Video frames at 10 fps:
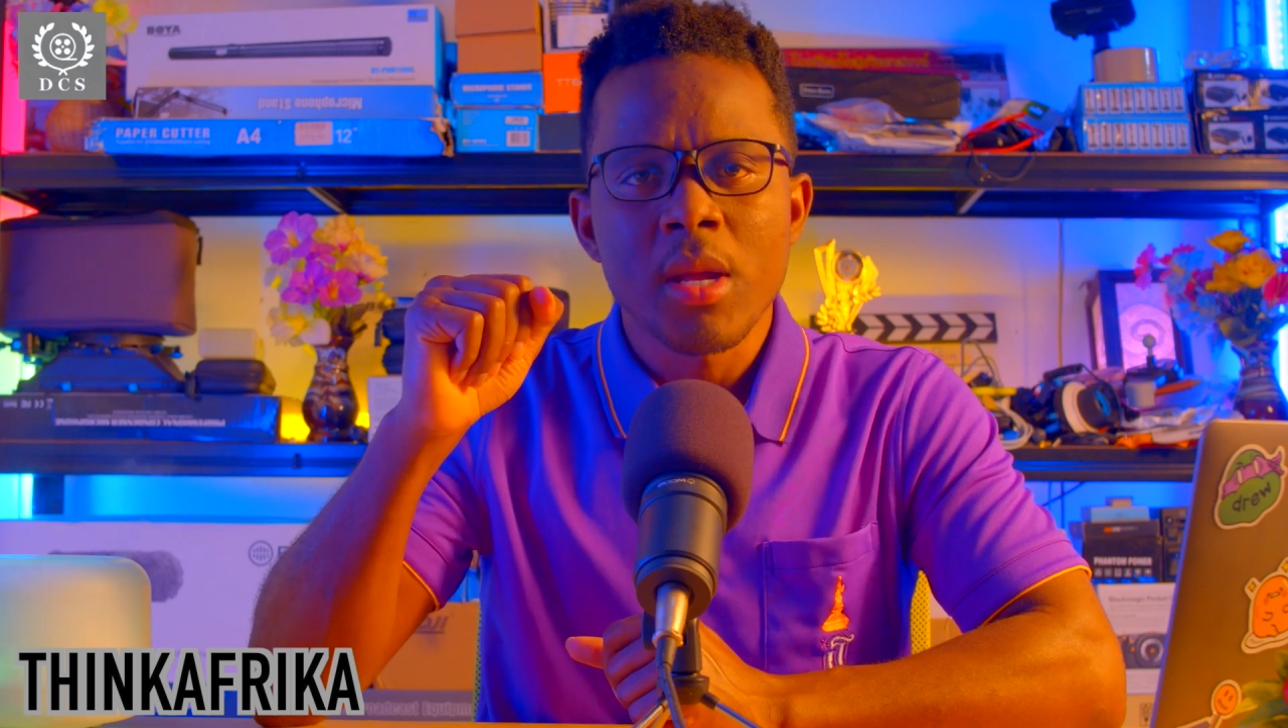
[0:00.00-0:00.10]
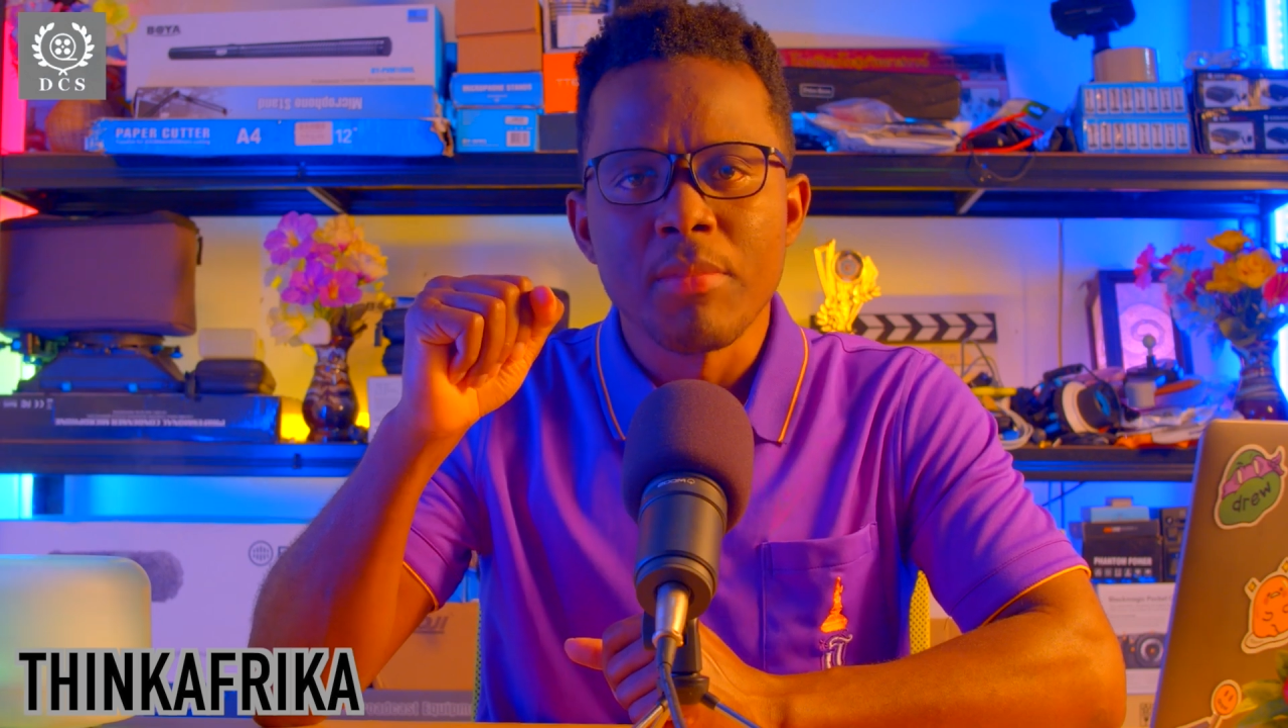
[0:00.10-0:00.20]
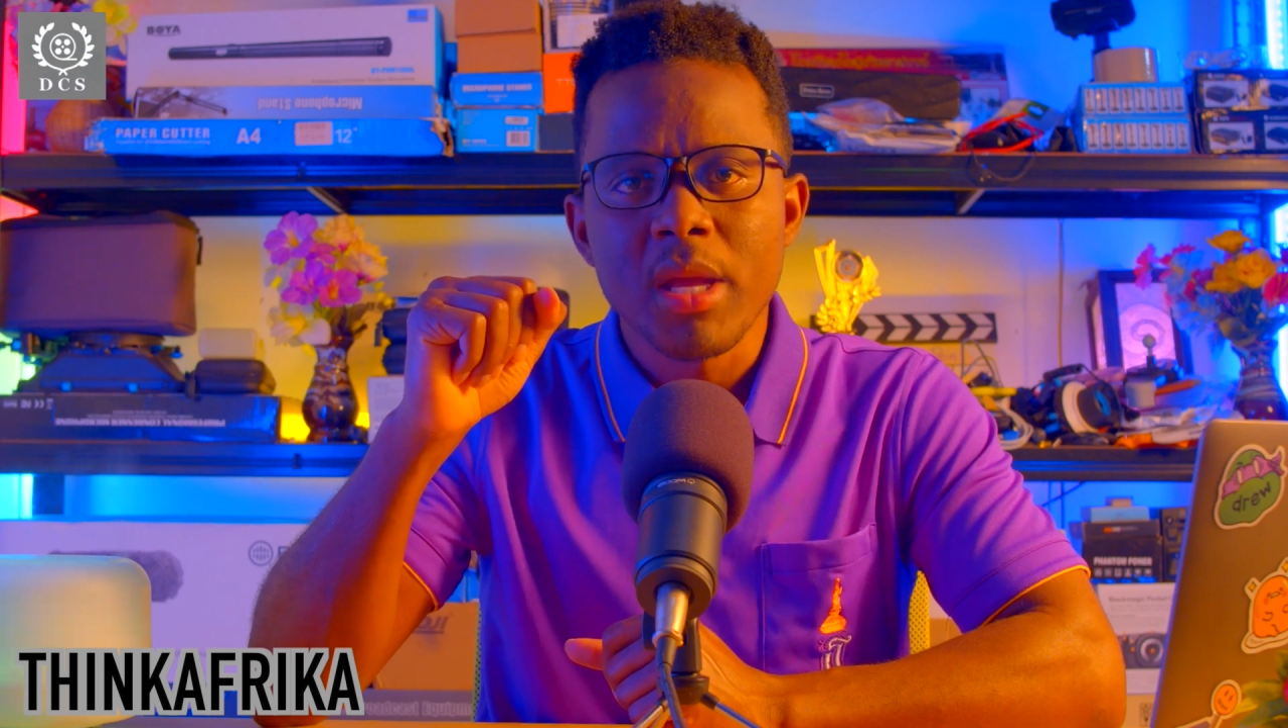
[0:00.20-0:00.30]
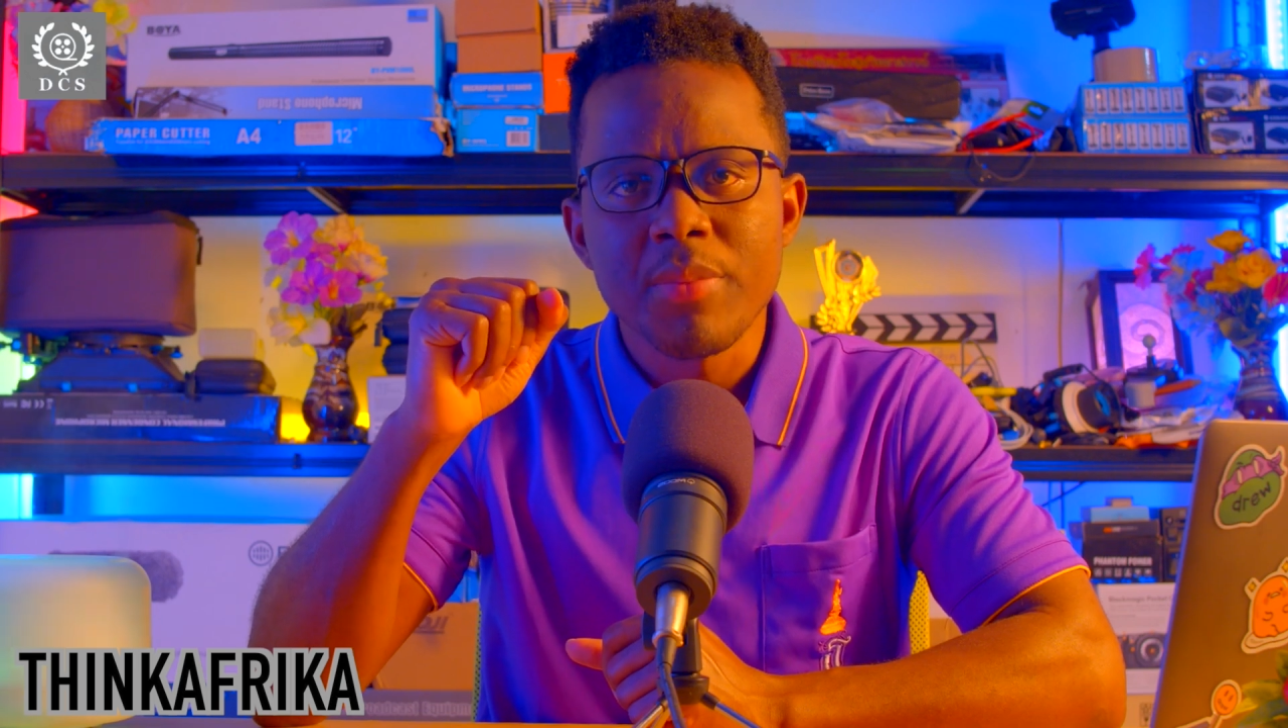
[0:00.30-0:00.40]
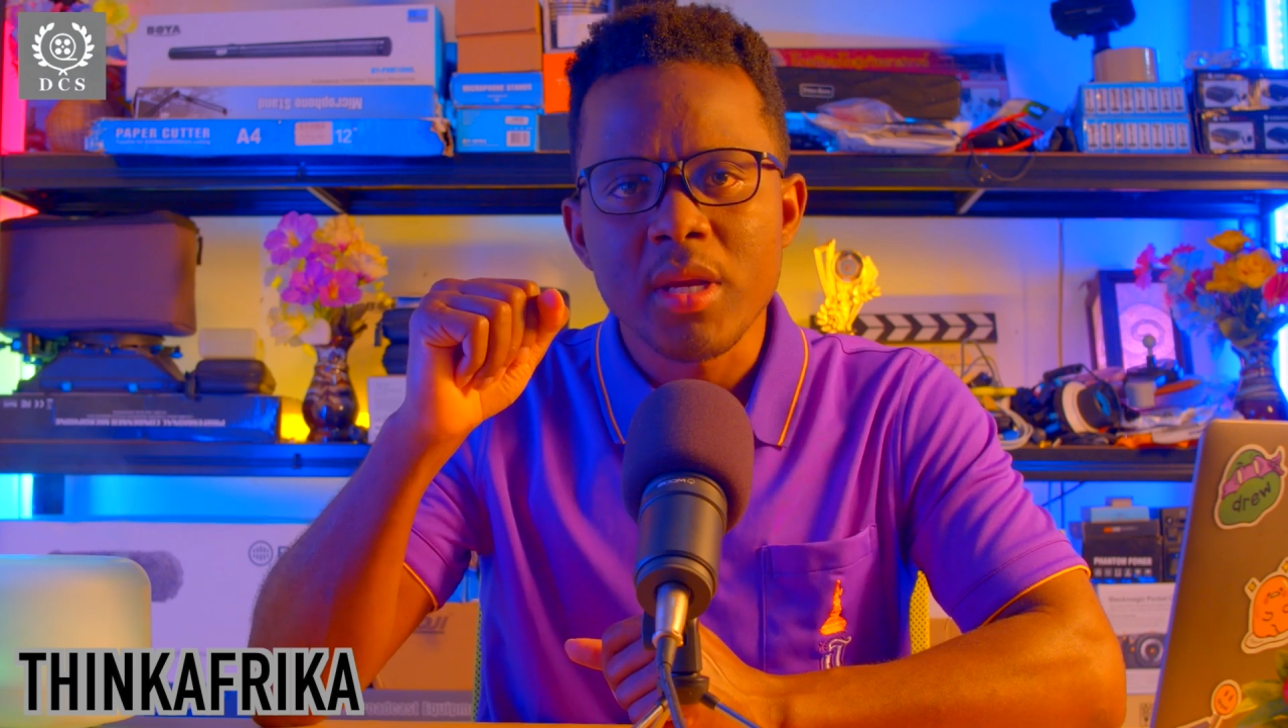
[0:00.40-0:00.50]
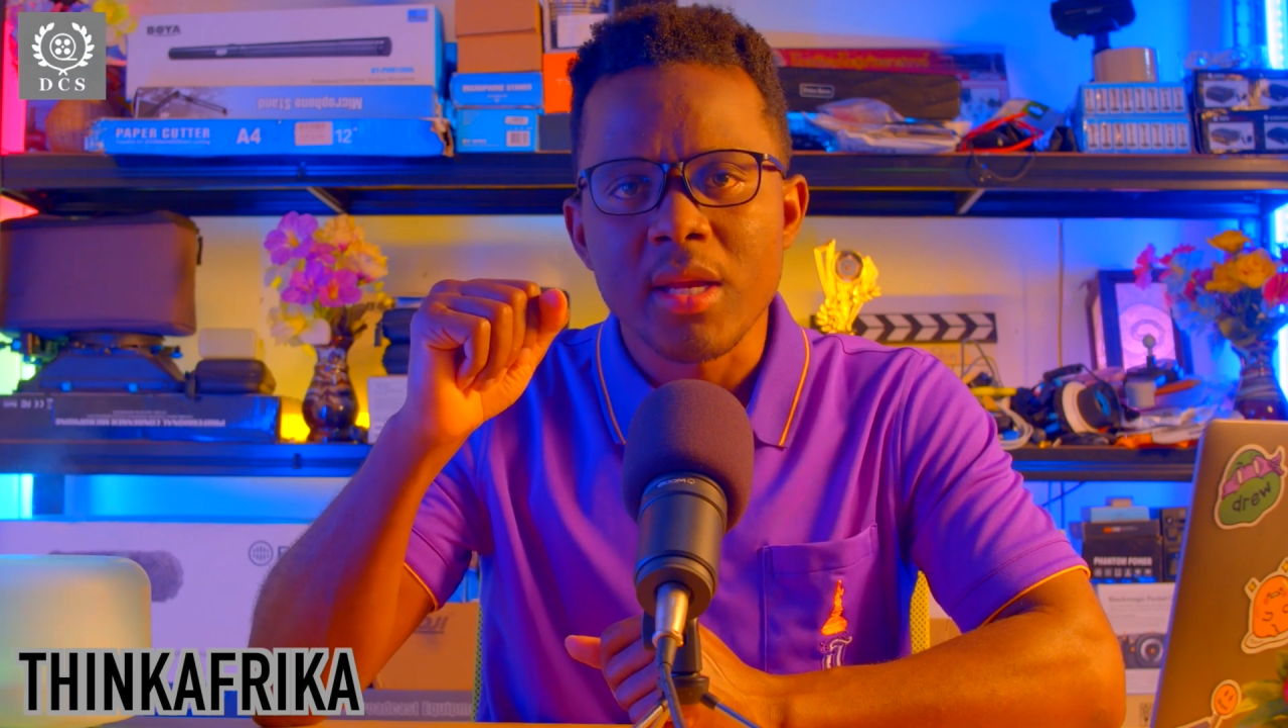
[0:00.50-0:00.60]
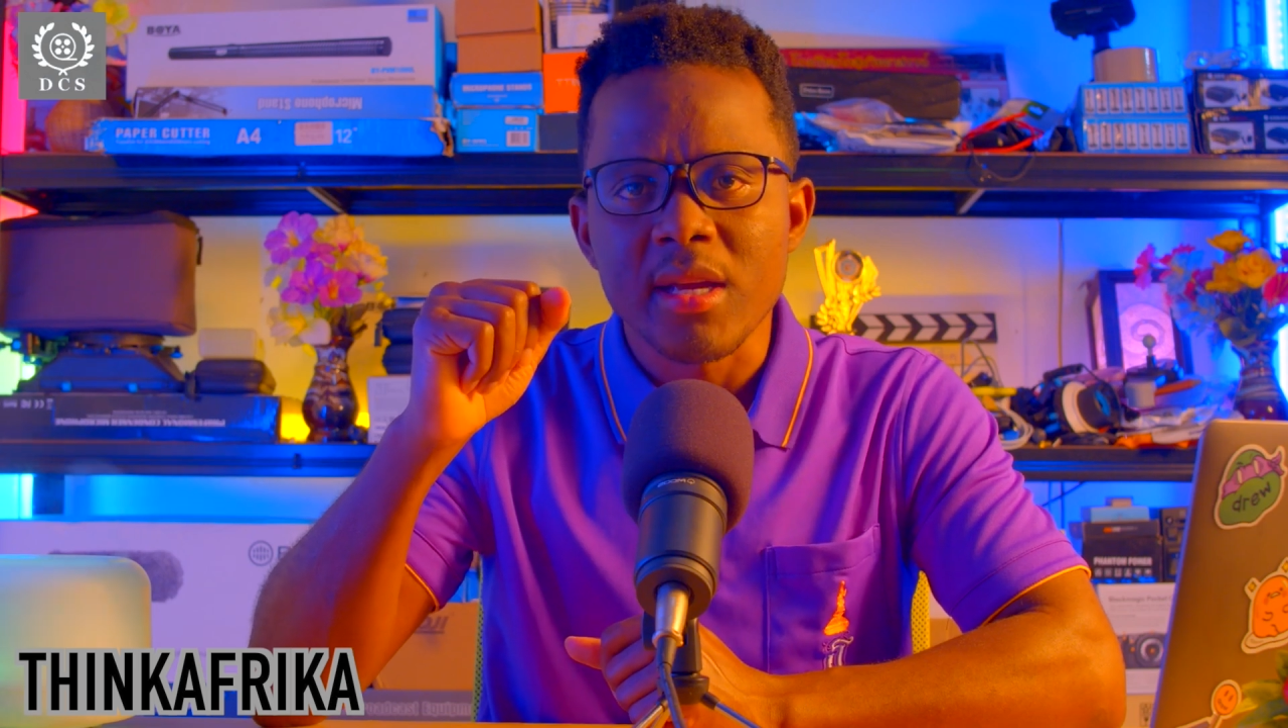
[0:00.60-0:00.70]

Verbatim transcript: Maybe the